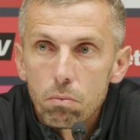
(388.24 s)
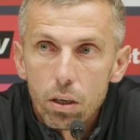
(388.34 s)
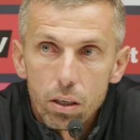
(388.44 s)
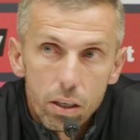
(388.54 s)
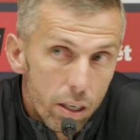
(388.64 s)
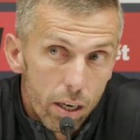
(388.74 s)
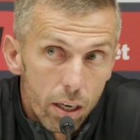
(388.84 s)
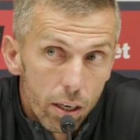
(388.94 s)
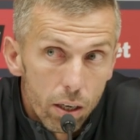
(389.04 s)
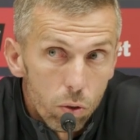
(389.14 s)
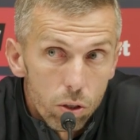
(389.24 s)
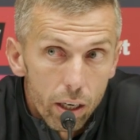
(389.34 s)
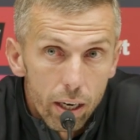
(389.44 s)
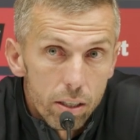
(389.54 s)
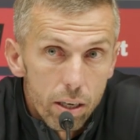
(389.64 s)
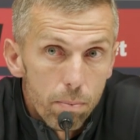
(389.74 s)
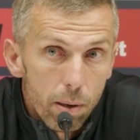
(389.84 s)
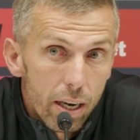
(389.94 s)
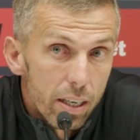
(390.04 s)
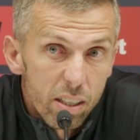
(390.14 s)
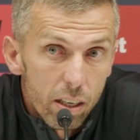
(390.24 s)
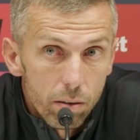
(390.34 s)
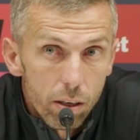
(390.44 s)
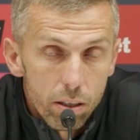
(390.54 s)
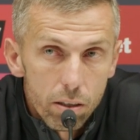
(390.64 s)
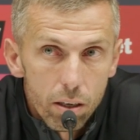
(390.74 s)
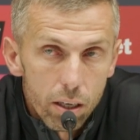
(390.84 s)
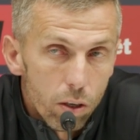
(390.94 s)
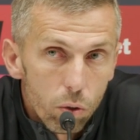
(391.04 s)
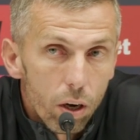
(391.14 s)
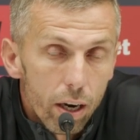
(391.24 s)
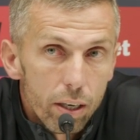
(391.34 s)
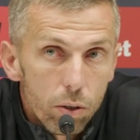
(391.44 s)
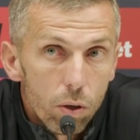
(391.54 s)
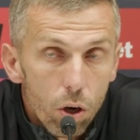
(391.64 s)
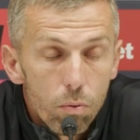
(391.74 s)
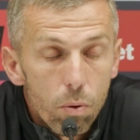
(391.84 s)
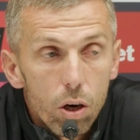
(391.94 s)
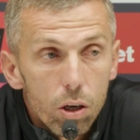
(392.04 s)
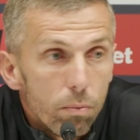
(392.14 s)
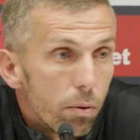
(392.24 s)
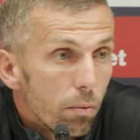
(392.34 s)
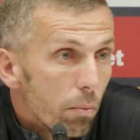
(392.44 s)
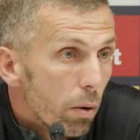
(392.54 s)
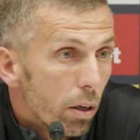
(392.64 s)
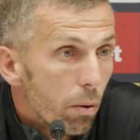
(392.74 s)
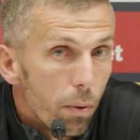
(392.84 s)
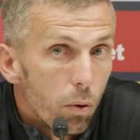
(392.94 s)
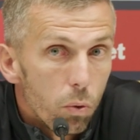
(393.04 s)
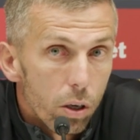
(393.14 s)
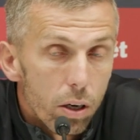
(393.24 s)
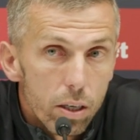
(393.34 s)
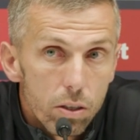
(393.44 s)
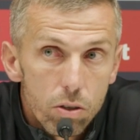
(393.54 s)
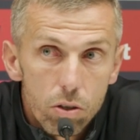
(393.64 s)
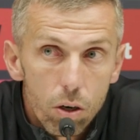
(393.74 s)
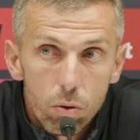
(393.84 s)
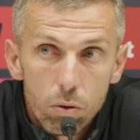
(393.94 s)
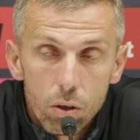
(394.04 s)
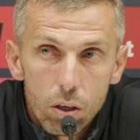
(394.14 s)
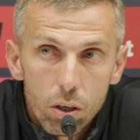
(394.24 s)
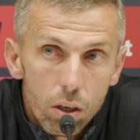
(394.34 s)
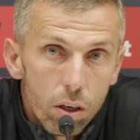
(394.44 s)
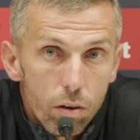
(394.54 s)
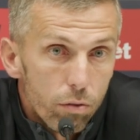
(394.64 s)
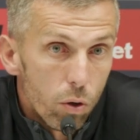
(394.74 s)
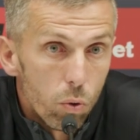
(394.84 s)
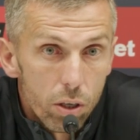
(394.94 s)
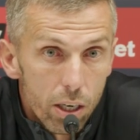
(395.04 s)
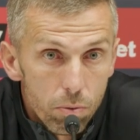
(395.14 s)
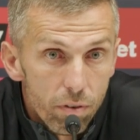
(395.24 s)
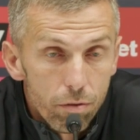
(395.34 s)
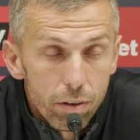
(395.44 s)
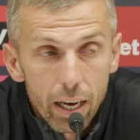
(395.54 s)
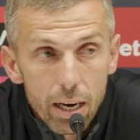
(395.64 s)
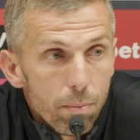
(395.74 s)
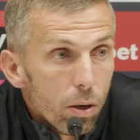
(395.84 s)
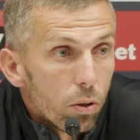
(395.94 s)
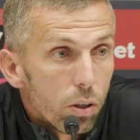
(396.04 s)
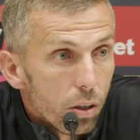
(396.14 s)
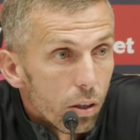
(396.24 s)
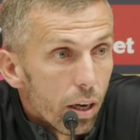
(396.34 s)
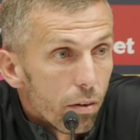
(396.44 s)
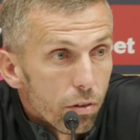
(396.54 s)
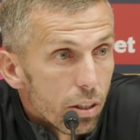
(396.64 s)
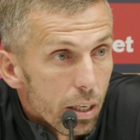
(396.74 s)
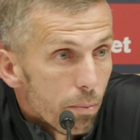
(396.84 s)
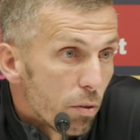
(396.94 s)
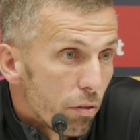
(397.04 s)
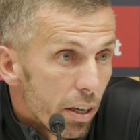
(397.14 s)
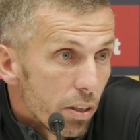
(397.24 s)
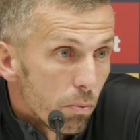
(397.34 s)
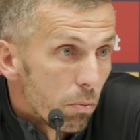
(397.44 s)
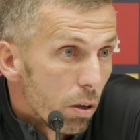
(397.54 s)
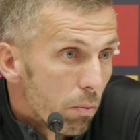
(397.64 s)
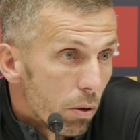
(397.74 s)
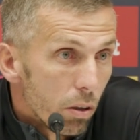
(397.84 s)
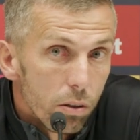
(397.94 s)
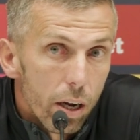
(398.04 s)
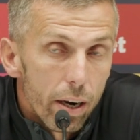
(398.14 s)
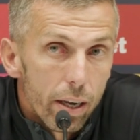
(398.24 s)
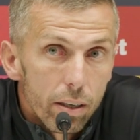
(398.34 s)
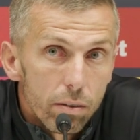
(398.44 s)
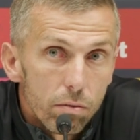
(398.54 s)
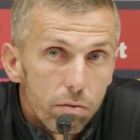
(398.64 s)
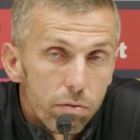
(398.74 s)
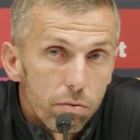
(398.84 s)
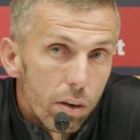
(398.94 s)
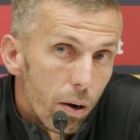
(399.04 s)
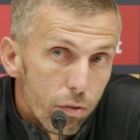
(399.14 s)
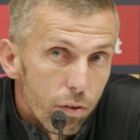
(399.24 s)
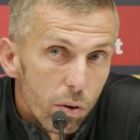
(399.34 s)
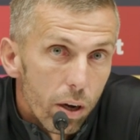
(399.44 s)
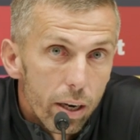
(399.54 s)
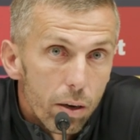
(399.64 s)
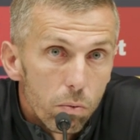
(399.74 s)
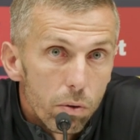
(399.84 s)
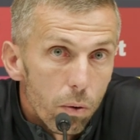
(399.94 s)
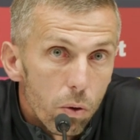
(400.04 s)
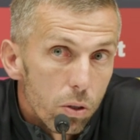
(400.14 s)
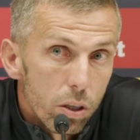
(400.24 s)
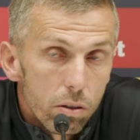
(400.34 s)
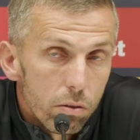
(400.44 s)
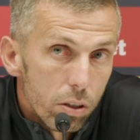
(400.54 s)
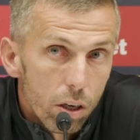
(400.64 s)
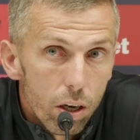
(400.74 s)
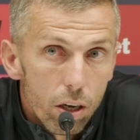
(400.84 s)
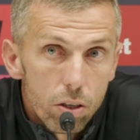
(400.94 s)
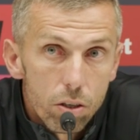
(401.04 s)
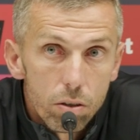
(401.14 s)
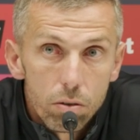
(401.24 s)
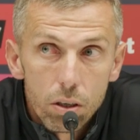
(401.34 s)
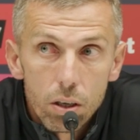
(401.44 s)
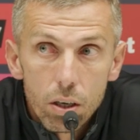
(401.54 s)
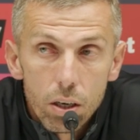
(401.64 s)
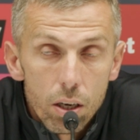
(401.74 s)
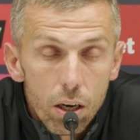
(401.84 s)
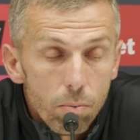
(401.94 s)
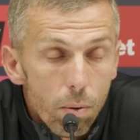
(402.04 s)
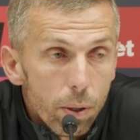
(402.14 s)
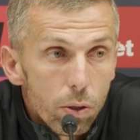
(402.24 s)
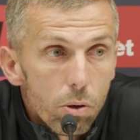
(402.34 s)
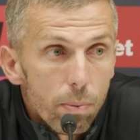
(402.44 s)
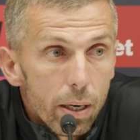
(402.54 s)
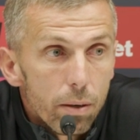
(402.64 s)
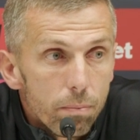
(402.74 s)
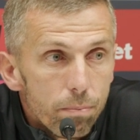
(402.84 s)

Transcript: they, they, yeah, they, they look to gain set plays. They, they, they look like they do a lot of work on them and what they're well organised. So, of course, as with every game, I look at every team's threats and what and what how they how I feel like they'll they'll look to, to hurt us and, and what we can do about it.